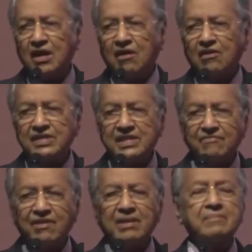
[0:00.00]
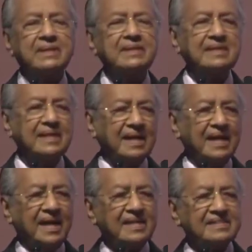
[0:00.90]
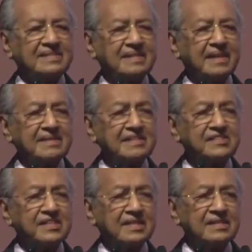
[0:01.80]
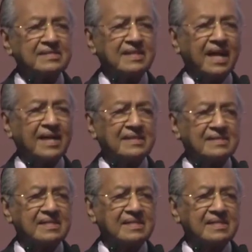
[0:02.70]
on development and statistical science